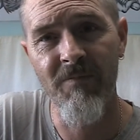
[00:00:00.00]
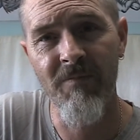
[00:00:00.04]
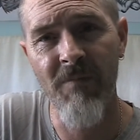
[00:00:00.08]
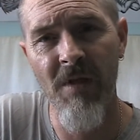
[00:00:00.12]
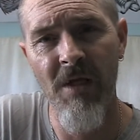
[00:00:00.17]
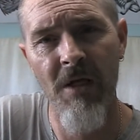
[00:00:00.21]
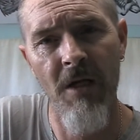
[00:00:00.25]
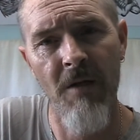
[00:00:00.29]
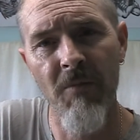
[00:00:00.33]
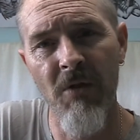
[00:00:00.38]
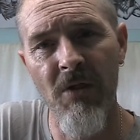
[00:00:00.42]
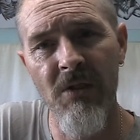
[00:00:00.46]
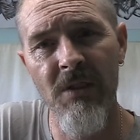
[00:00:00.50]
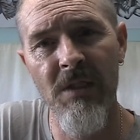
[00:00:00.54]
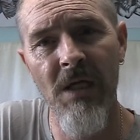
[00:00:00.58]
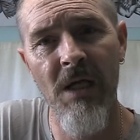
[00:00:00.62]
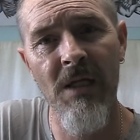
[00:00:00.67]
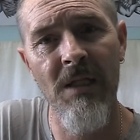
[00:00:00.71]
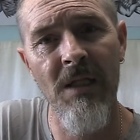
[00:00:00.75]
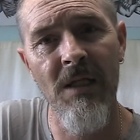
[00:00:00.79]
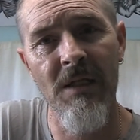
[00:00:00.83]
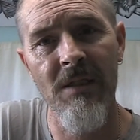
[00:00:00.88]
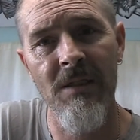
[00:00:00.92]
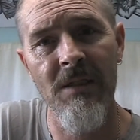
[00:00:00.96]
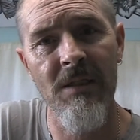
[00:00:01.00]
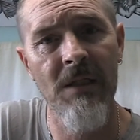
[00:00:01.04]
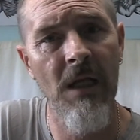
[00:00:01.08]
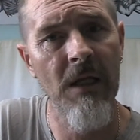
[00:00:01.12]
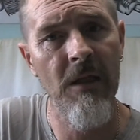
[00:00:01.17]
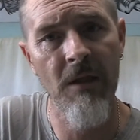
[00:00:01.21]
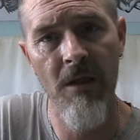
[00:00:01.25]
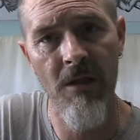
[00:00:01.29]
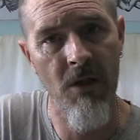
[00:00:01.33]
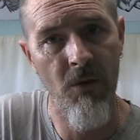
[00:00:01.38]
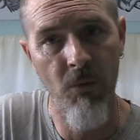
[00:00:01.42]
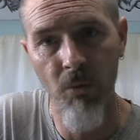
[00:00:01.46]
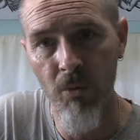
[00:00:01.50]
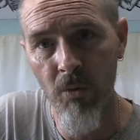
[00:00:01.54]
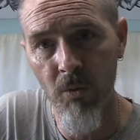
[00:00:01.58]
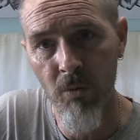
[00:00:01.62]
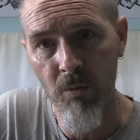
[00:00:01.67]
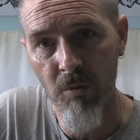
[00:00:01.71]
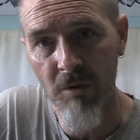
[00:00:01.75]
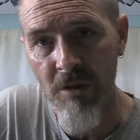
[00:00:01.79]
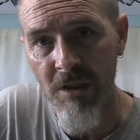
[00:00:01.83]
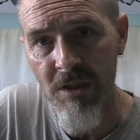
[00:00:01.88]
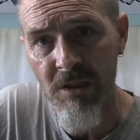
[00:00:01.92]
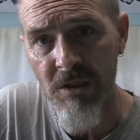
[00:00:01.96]
And I'm not saying that to say that they're all
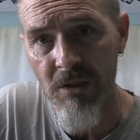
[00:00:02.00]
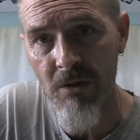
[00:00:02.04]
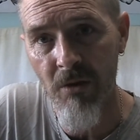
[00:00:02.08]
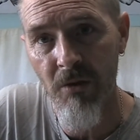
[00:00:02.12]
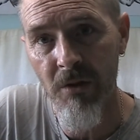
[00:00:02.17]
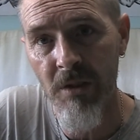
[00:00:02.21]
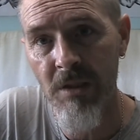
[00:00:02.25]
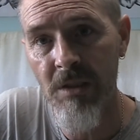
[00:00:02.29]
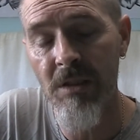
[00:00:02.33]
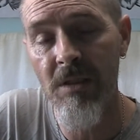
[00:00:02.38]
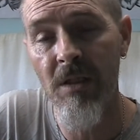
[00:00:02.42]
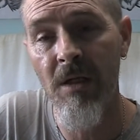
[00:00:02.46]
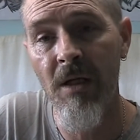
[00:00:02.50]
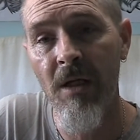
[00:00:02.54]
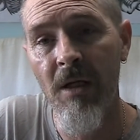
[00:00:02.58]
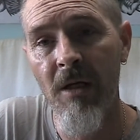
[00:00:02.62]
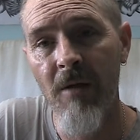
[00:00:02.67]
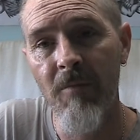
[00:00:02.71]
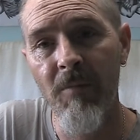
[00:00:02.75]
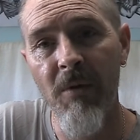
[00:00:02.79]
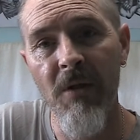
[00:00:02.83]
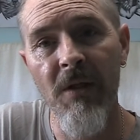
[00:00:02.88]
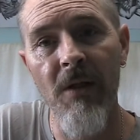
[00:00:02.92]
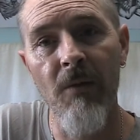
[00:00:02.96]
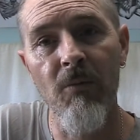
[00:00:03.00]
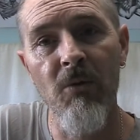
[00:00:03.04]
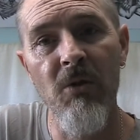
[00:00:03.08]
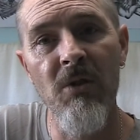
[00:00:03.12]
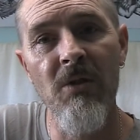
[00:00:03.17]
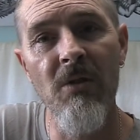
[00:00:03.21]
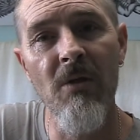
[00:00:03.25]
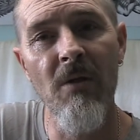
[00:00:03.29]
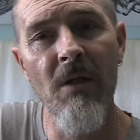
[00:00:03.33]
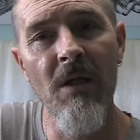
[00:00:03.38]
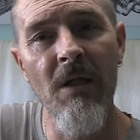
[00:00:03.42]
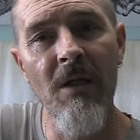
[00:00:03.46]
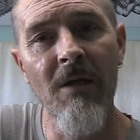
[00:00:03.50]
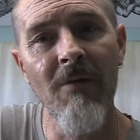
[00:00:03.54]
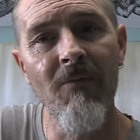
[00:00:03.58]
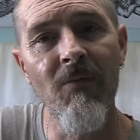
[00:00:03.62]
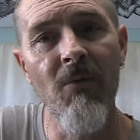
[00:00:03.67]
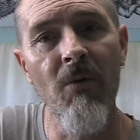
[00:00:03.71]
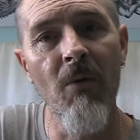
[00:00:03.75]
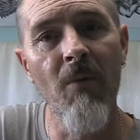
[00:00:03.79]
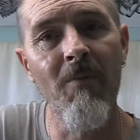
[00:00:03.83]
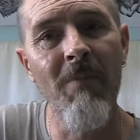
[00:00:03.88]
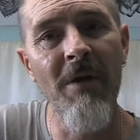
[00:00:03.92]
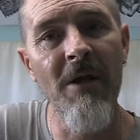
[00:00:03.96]
dishonest, but they will certainly give
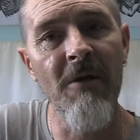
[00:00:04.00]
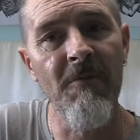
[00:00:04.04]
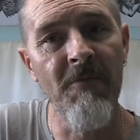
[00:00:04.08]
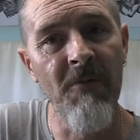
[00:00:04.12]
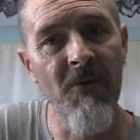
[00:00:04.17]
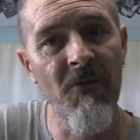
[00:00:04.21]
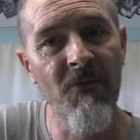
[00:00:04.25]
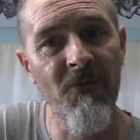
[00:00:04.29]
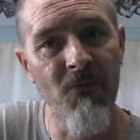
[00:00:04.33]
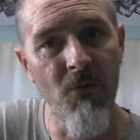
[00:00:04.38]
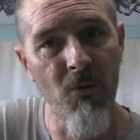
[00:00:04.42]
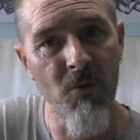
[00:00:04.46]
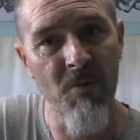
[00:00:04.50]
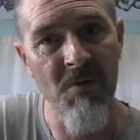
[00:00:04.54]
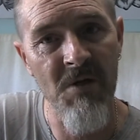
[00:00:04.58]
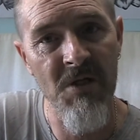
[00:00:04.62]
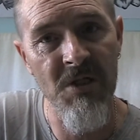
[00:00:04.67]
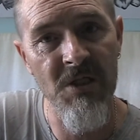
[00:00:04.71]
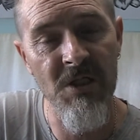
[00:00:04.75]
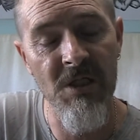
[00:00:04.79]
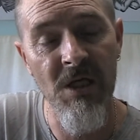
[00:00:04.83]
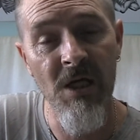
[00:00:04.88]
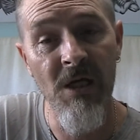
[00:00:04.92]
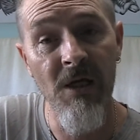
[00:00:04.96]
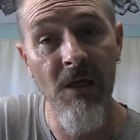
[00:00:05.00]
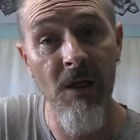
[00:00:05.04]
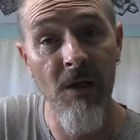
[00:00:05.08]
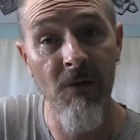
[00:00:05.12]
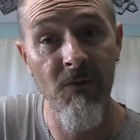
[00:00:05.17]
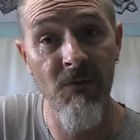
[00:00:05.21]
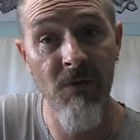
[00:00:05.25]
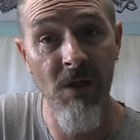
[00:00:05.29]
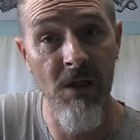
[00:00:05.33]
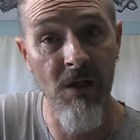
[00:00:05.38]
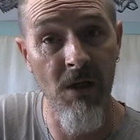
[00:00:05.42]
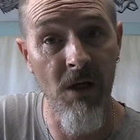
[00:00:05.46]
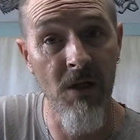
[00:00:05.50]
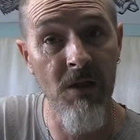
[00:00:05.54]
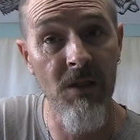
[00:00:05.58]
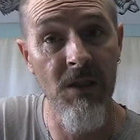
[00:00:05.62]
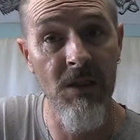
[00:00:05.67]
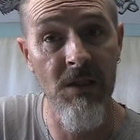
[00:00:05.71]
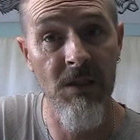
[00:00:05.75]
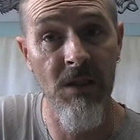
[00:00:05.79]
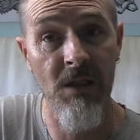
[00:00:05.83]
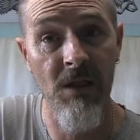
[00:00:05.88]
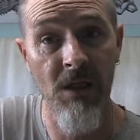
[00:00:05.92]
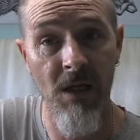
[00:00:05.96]
you a better performance if they know
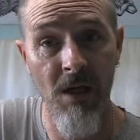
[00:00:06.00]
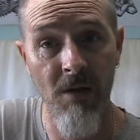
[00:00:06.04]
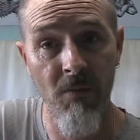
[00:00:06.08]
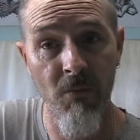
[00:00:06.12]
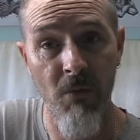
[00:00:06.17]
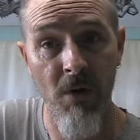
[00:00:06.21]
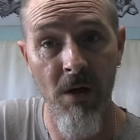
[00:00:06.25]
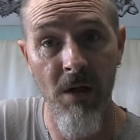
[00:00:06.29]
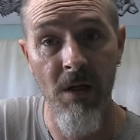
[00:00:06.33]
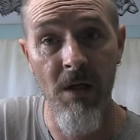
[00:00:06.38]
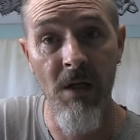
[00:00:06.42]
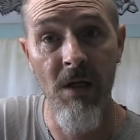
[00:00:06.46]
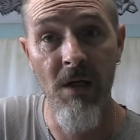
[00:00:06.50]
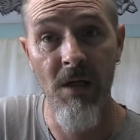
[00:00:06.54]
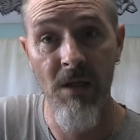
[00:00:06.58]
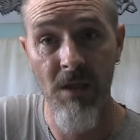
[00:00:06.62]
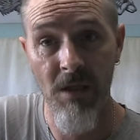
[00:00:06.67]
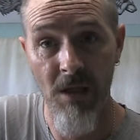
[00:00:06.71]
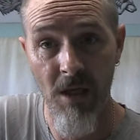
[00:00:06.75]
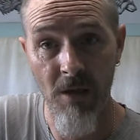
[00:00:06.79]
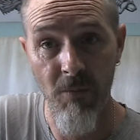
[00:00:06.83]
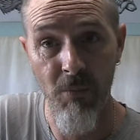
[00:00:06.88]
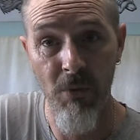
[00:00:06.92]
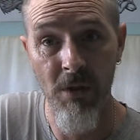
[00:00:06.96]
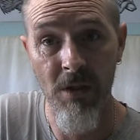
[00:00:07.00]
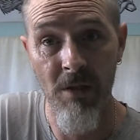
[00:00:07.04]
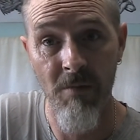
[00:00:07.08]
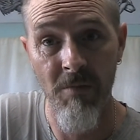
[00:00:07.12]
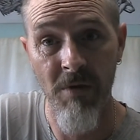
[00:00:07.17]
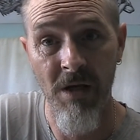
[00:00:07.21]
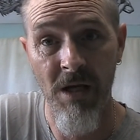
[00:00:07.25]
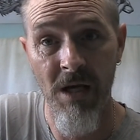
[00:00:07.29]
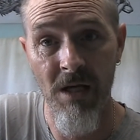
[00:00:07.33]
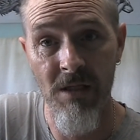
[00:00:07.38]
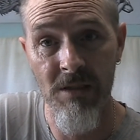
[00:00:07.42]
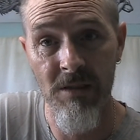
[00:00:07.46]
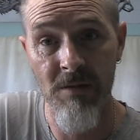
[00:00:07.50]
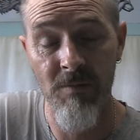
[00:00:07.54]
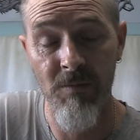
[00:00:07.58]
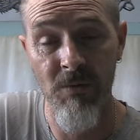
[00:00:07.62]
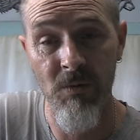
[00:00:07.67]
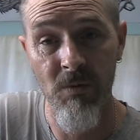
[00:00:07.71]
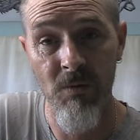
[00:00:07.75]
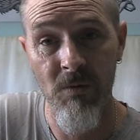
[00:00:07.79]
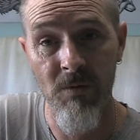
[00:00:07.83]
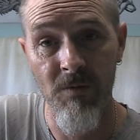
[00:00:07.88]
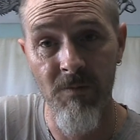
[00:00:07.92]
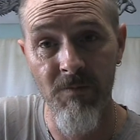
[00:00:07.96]
there's a camera keeping them accountable.